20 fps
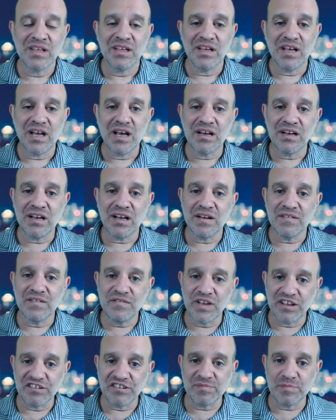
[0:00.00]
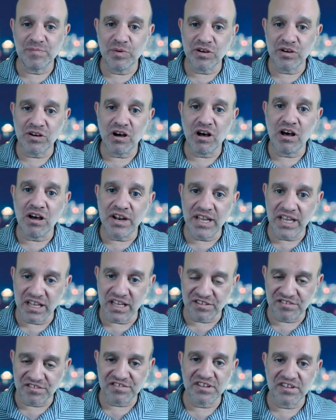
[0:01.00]
a Facebook
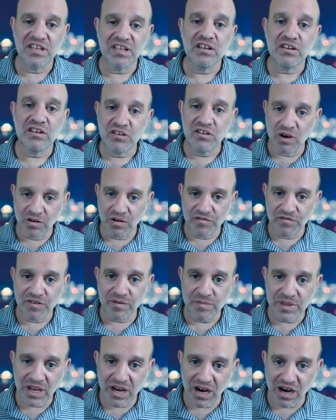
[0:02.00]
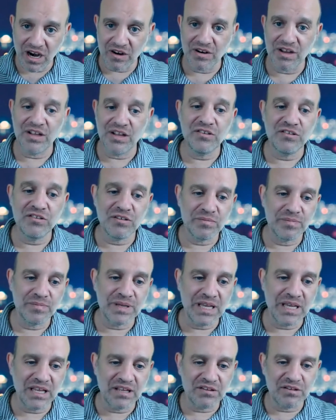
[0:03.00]
audience. Go from there and you'll
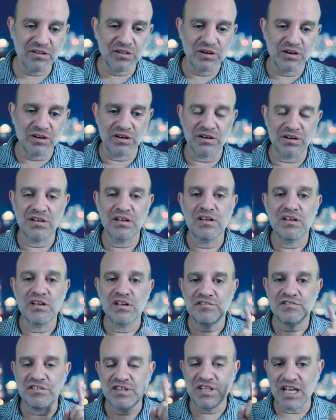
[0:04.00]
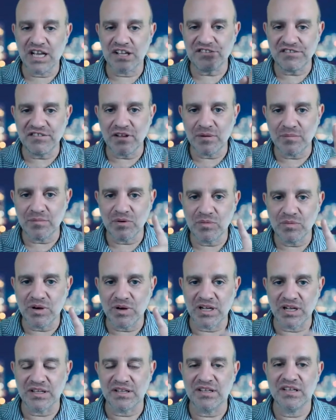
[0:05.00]
begin to learn. So that's number
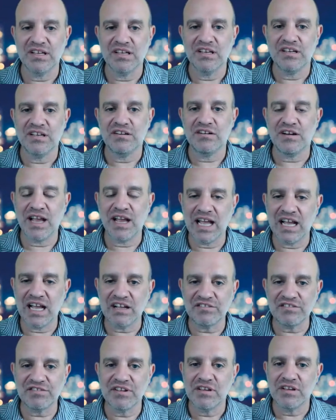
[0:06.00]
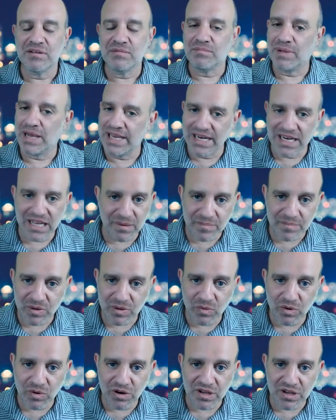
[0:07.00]
one. Your ads might not be
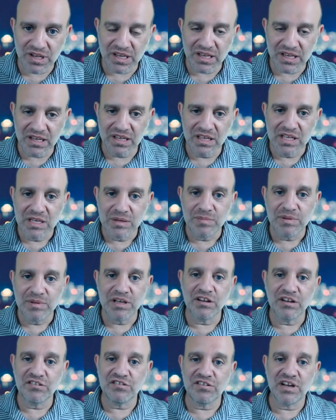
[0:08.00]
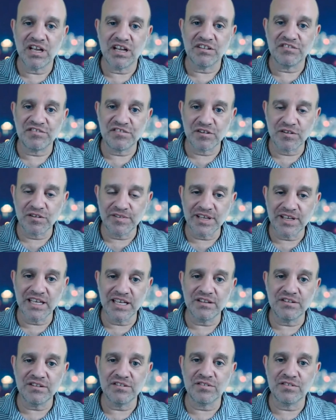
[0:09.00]
working because you're not serving it
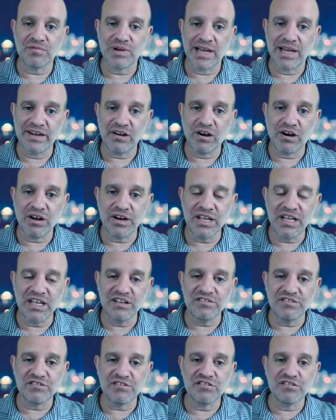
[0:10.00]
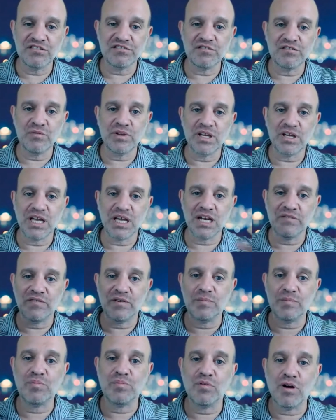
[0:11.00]
to the right audience. You're just doing kind of a
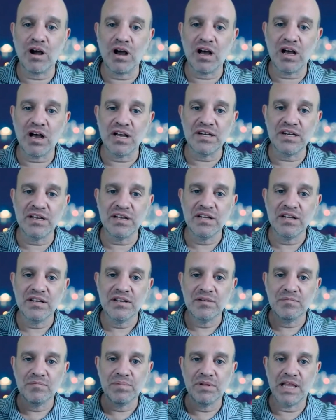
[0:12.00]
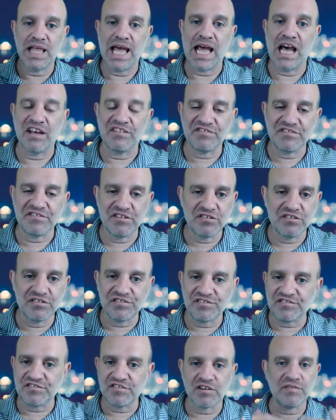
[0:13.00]
broad blast. You're
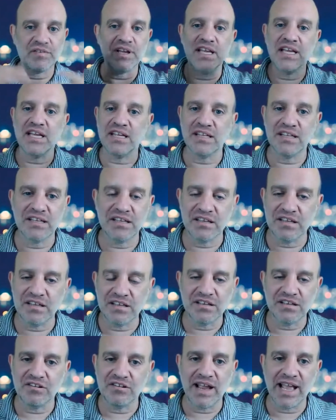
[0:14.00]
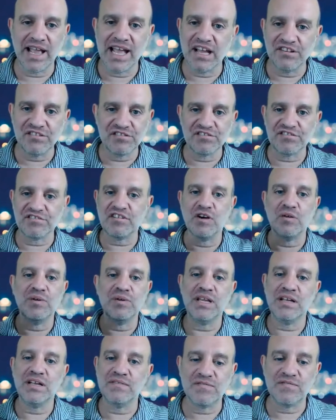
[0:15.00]
just serving it, your ads just going
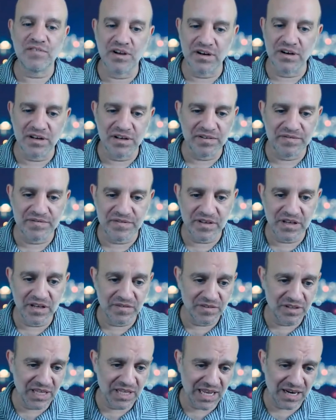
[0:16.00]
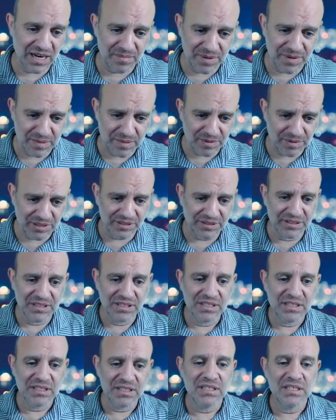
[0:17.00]
in front of a lot of people.
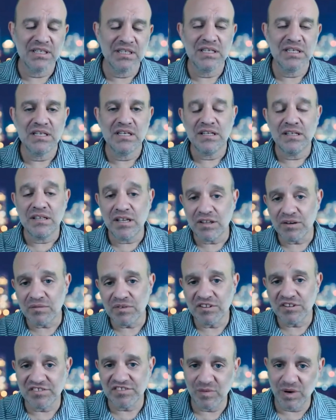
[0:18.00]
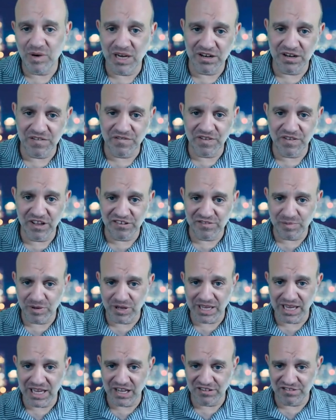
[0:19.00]
Another reason why your Facebook
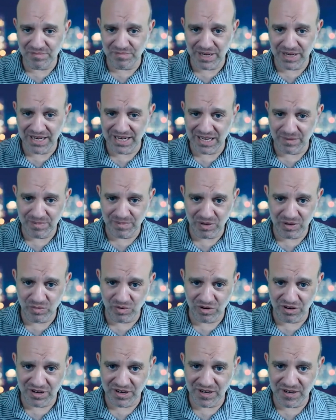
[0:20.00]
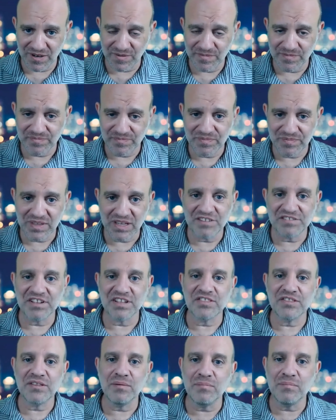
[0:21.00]
ads might not be working is that
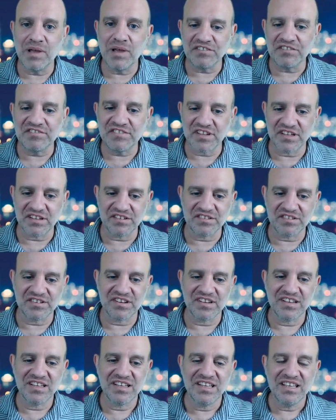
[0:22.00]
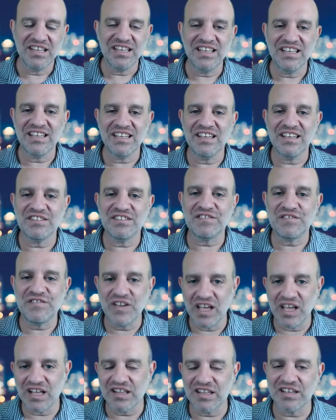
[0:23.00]
the message is
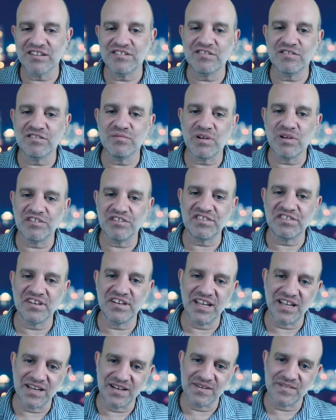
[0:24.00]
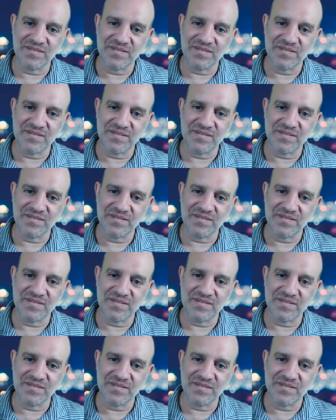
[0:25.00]
failing to resonate